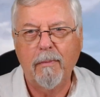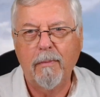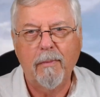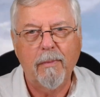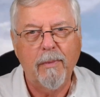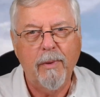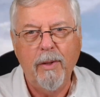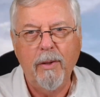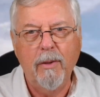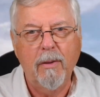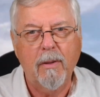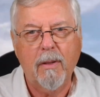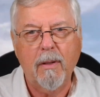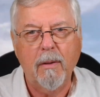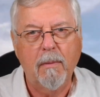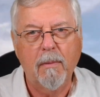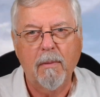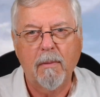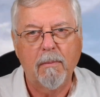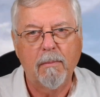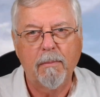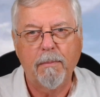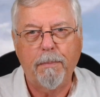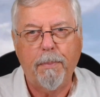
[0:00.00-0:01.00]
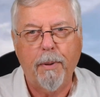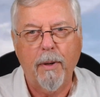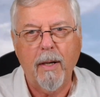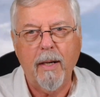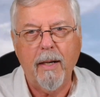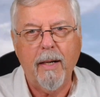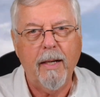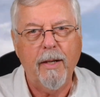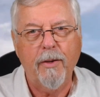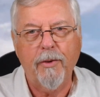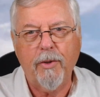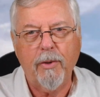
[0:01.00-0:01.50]
you can pull
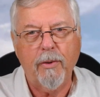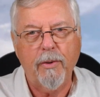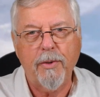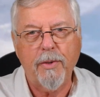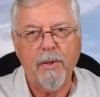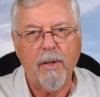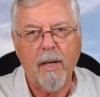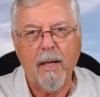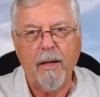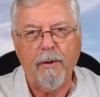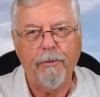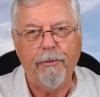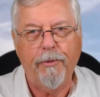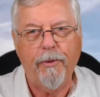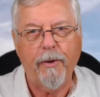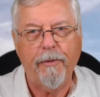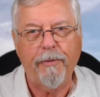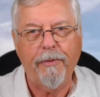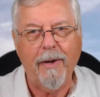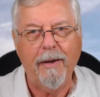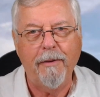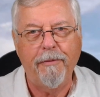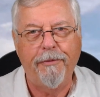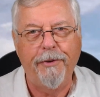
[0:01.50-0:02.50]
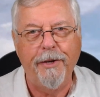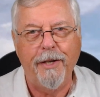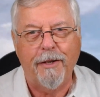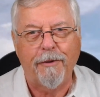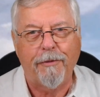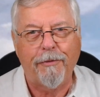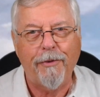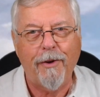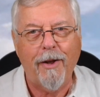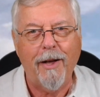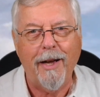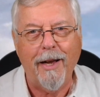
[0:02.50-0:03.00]
it in so there's only like 4 or 5 feet of
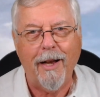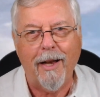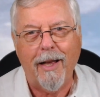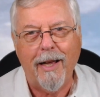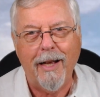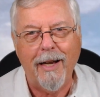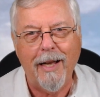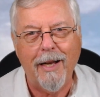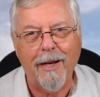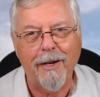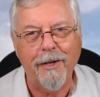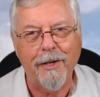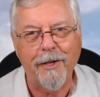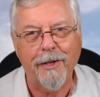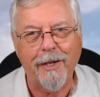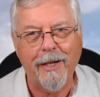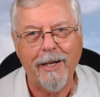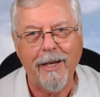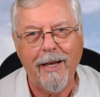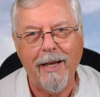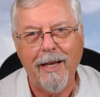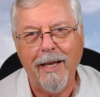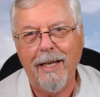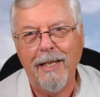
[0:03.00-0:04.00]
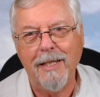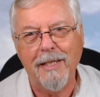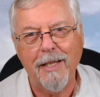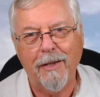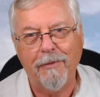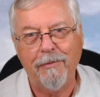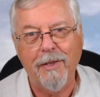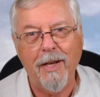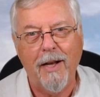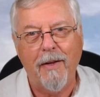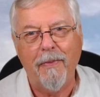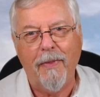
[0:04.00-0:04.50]
fly line out of your guides.
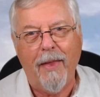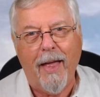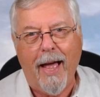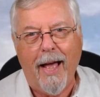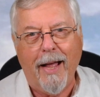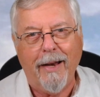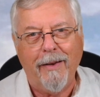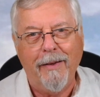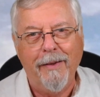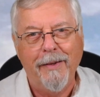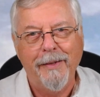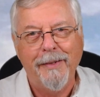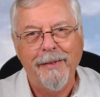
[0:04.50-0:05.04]
I've done that.